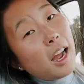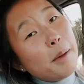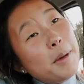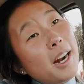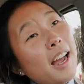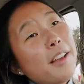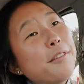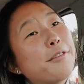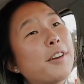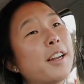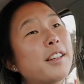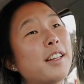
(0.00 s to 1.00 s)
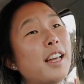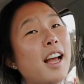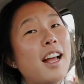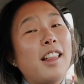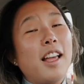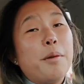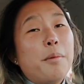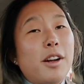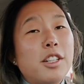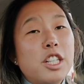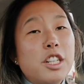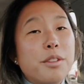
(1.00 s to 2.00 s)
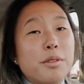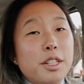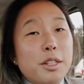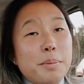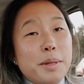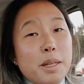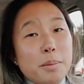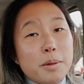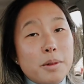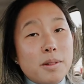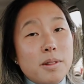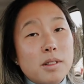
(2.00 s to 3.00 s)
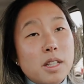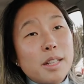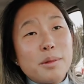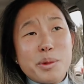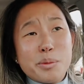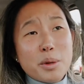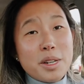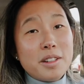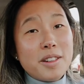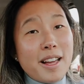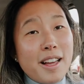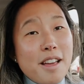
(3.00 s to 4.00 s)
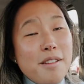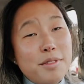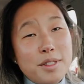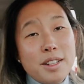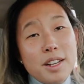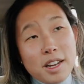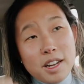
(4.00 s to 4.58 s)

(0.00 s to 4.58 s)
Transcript: but I frankly, I like watching real people like with real lives